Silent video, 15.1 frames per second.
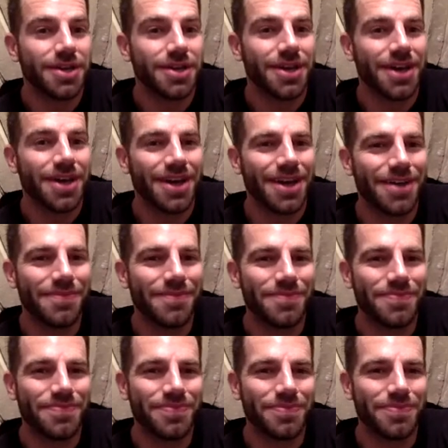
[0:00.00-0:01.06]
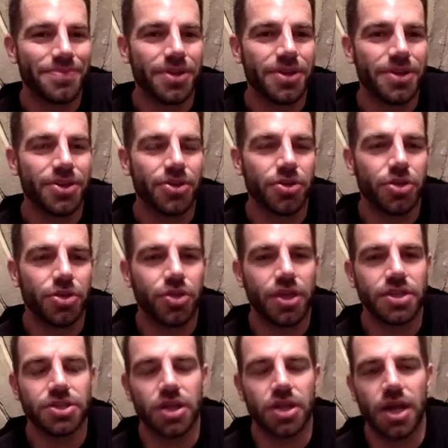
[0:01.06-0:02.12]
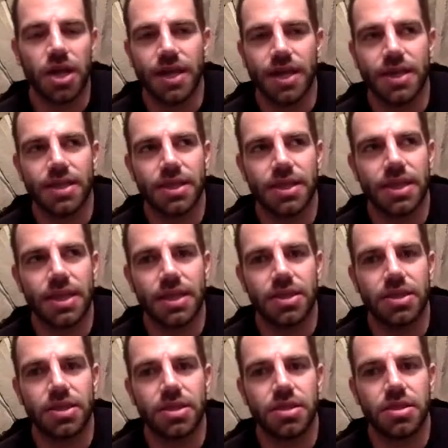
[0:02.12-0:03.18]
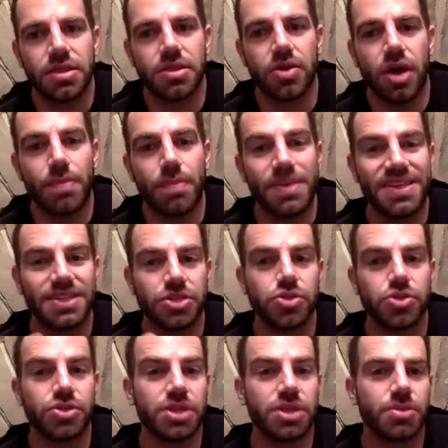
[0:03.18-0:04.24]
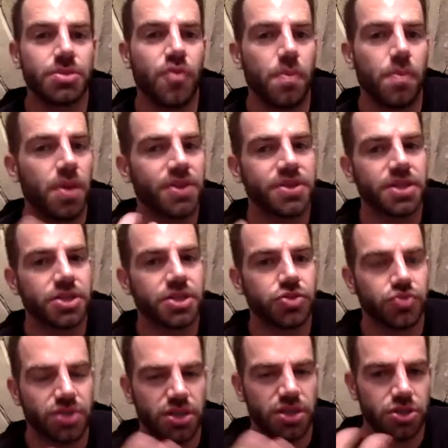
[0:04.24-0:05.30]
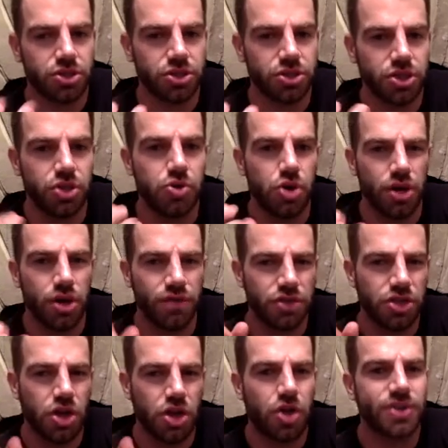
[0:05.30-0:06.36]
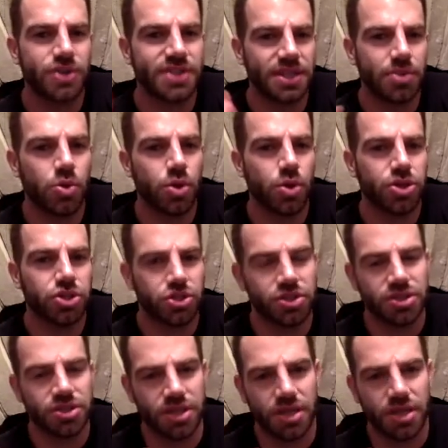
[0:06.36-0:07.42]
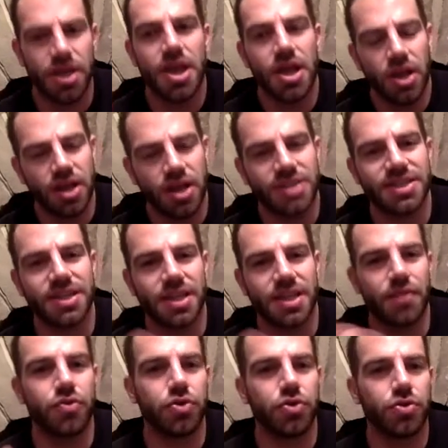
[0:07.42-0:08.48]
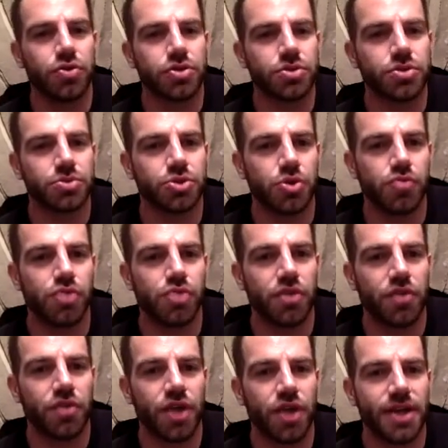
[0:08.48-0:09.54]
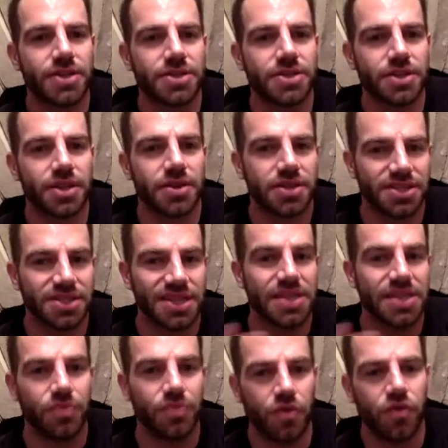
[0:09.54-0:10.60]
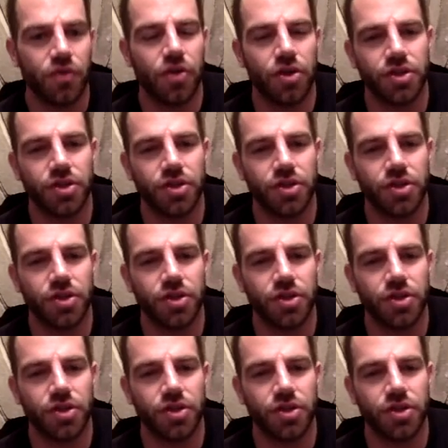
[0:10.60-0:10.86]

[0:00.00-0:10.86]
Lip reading: You know, things like the diabetes, you send people for blood tests, or is it just you kind of just asking them questions to, like I said, give you some sort of red flags to then send them further?